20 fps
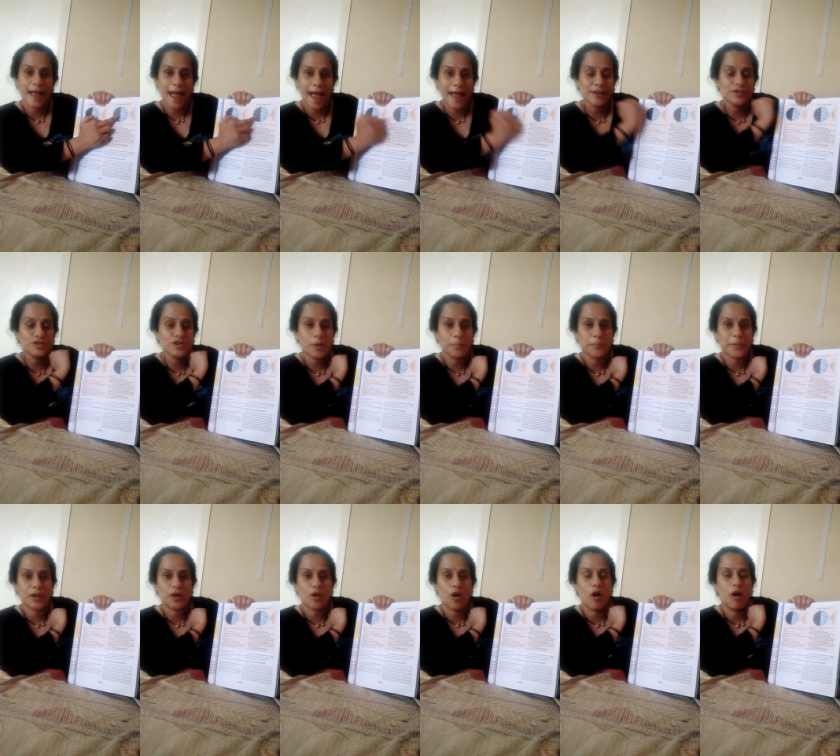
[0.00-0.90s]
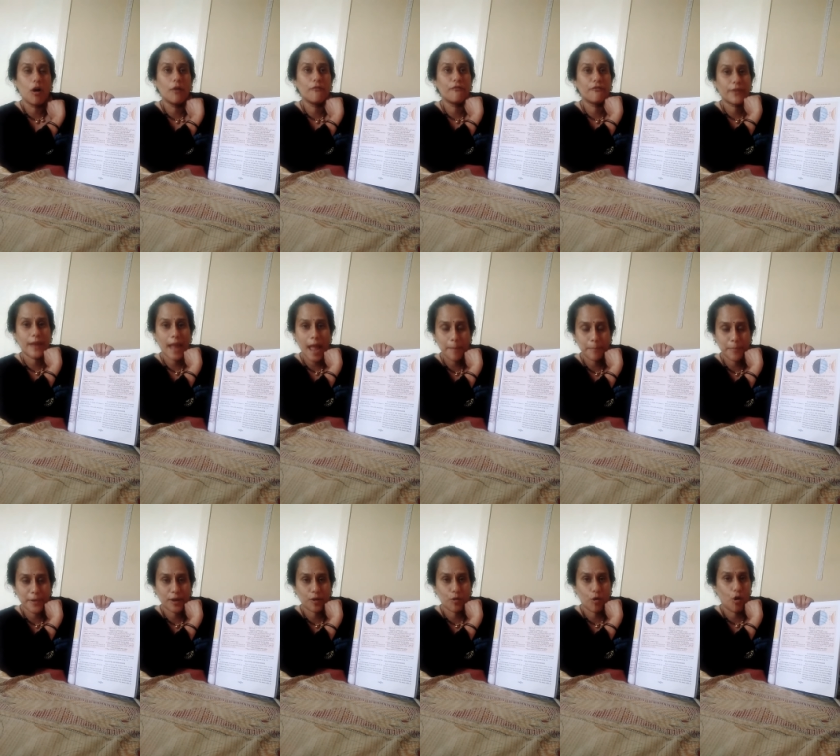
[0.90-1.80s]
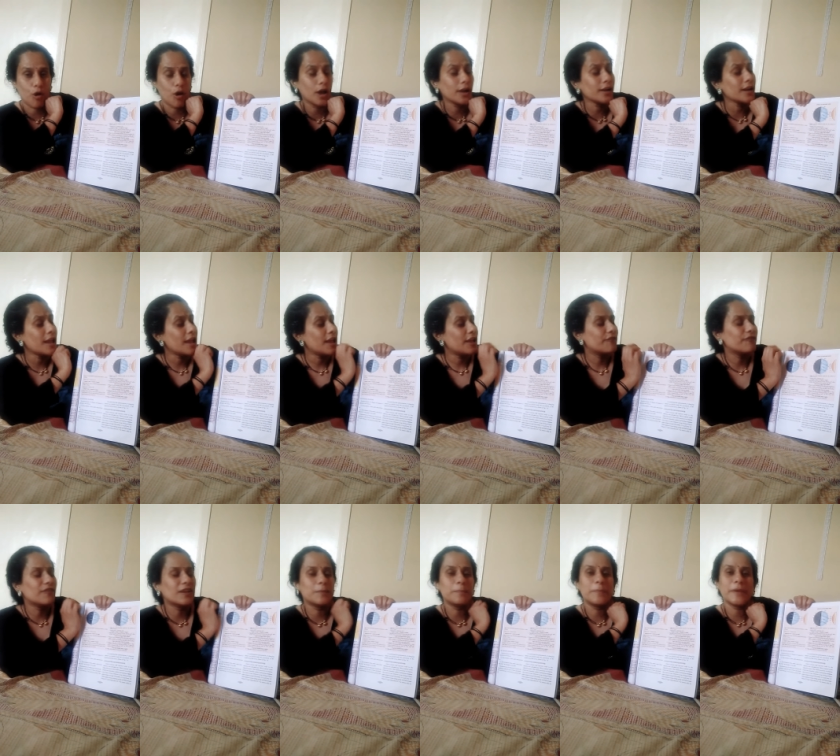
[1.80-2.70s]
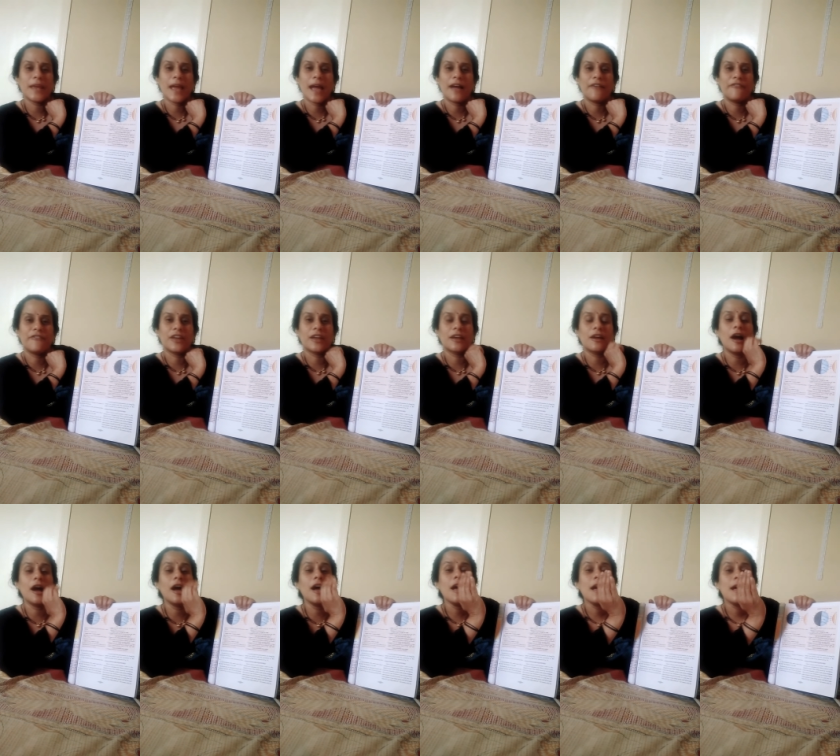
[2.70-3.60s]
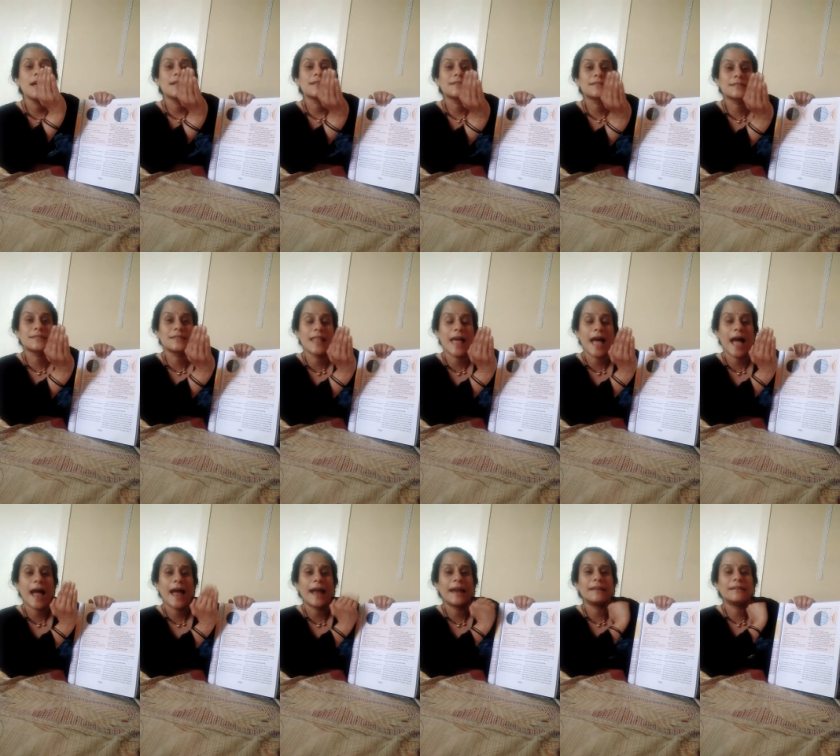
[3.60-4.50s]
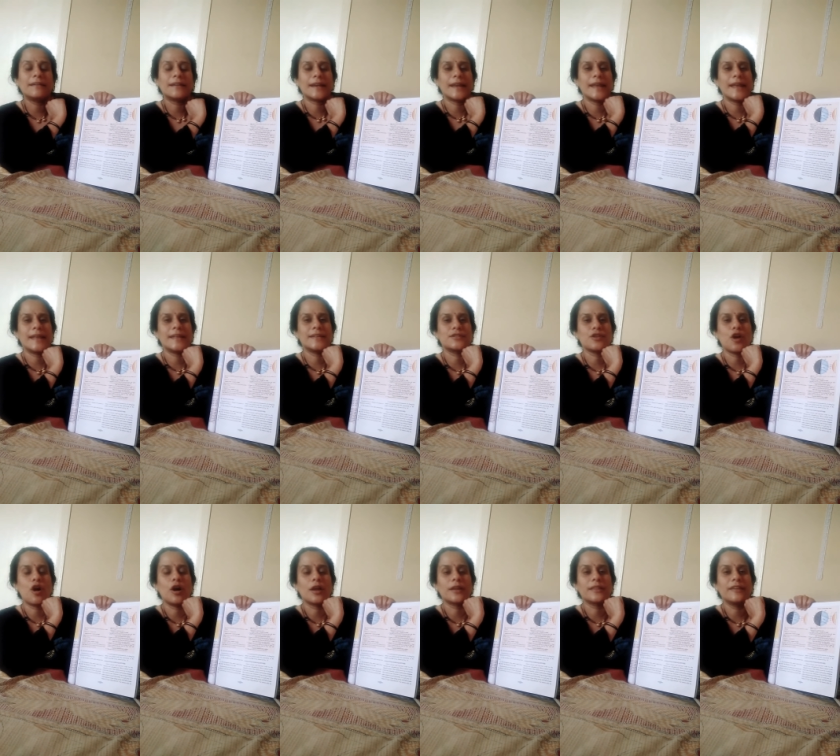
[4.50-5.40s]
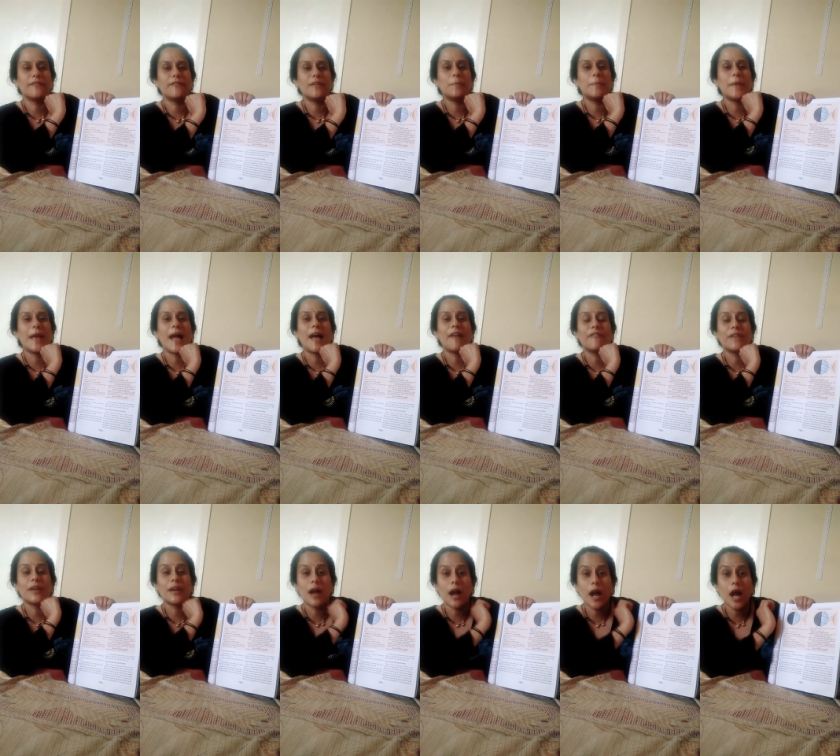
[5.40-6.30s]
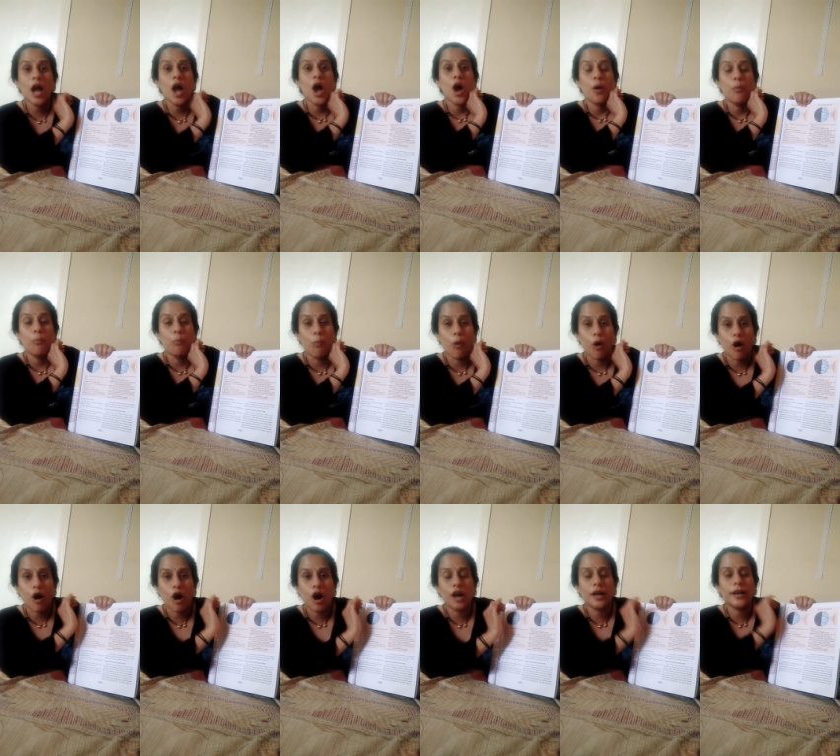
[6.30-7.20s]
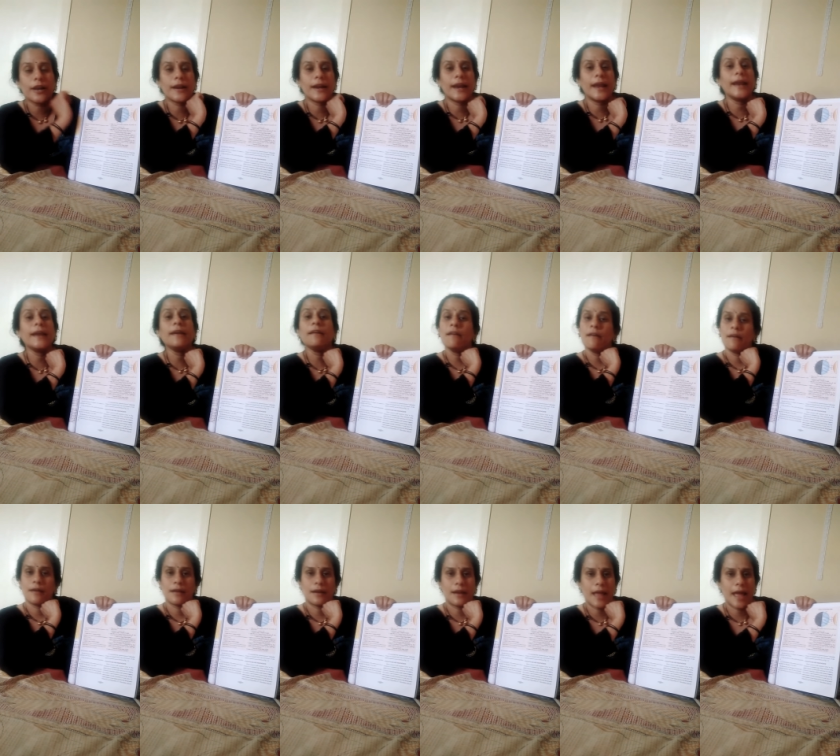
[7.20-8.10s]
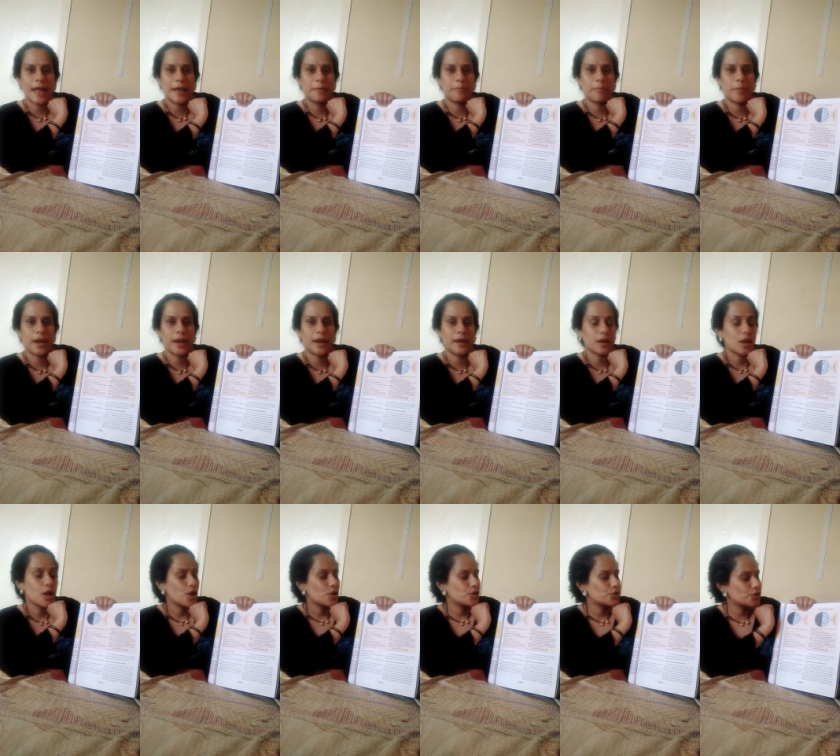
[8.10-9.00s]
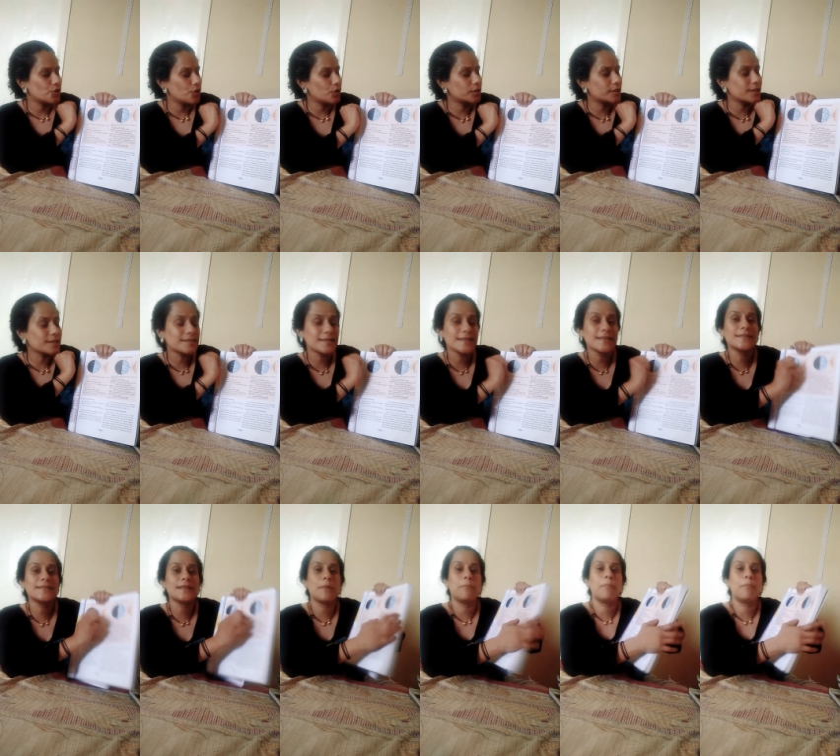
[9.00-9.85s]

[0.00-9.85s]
and Tropic of Capricorn will be having a slant rays, or they will be having a moderate climate. So this is